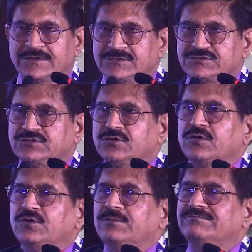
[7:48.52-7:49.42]

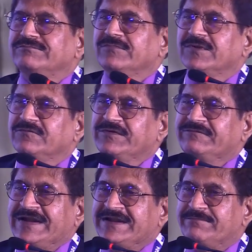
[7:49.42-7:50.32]
So we
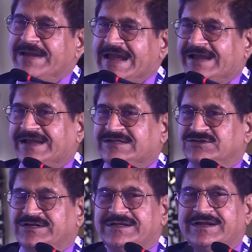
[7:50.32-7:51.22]
went back
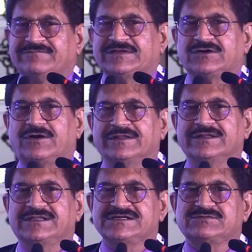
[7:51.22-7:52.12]
actually, and we thought
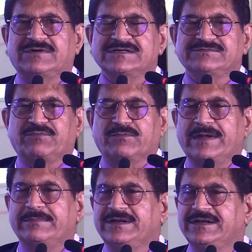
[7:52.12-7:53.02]
that this was
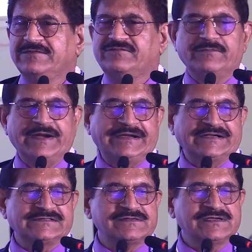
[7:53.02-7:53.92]
probably
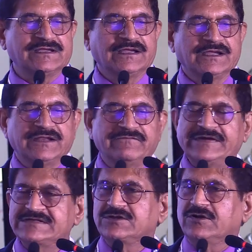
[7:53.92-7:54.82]
lymphomatous
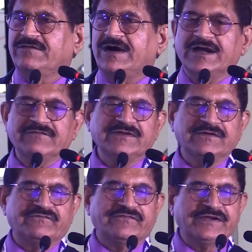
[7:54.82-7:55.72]
invasion of RV
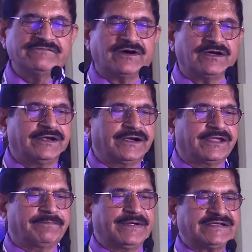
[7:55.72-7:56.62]
and free wall and
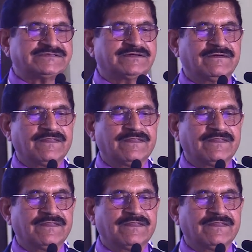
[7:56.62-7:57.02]
apex.